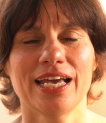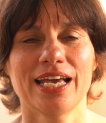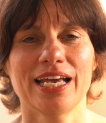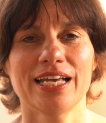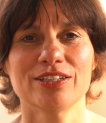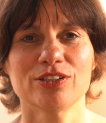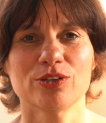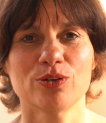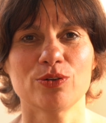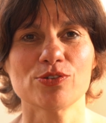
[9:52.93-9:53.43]

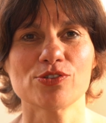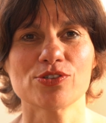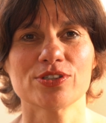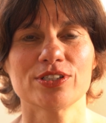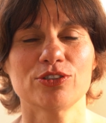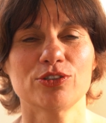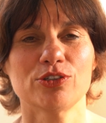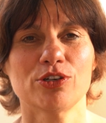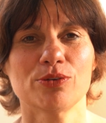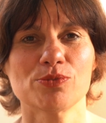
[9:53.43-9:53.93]
And also
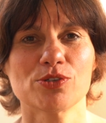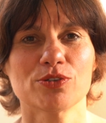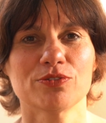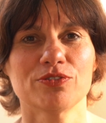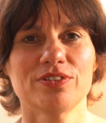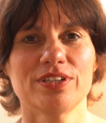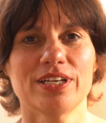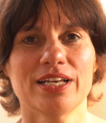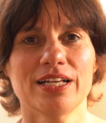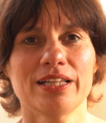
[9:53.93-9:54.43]
in terms
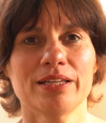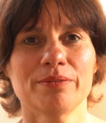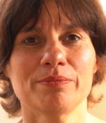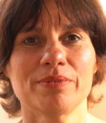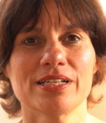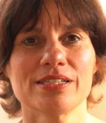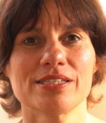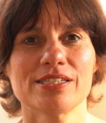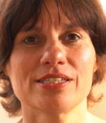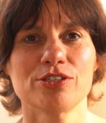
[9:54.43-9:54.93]
of the
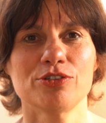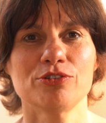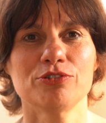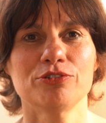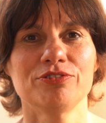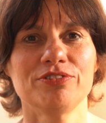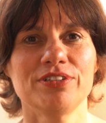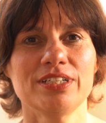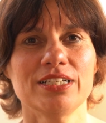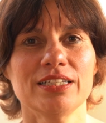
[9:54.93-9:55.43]
elements, you
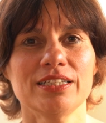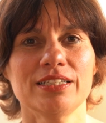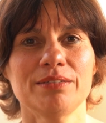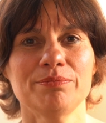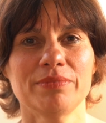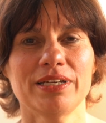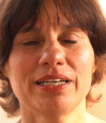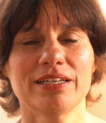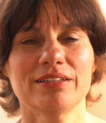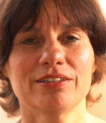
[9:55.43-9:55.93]
really
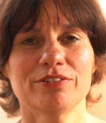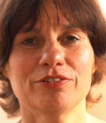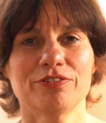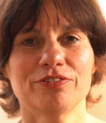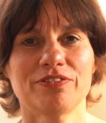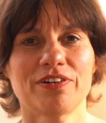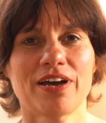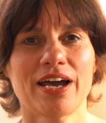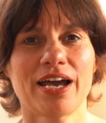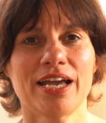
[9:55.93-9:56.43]
make the
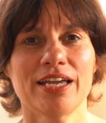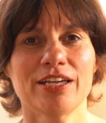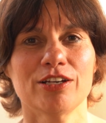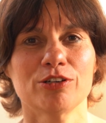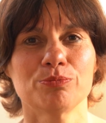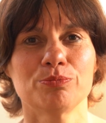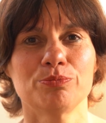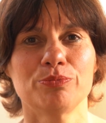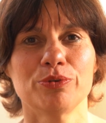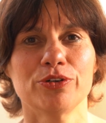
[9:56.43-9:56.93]

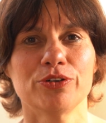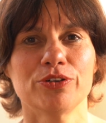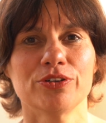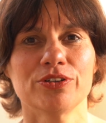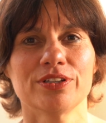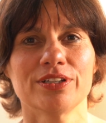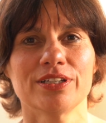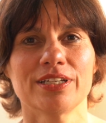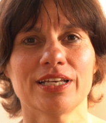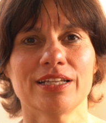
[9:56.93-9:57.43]
fire
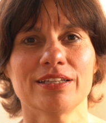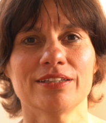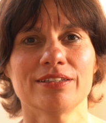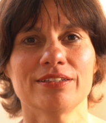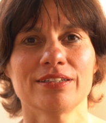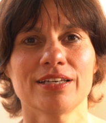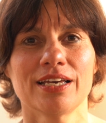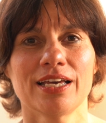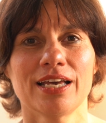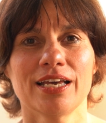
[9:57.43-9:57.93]
burn, and
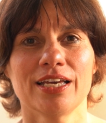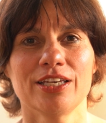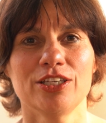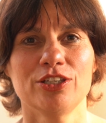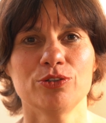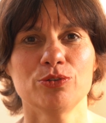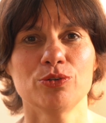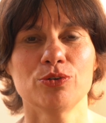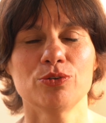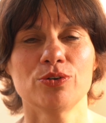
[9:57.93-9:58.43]

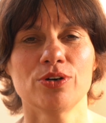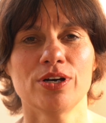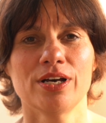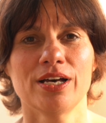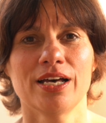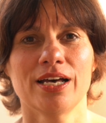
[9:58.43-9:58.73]
you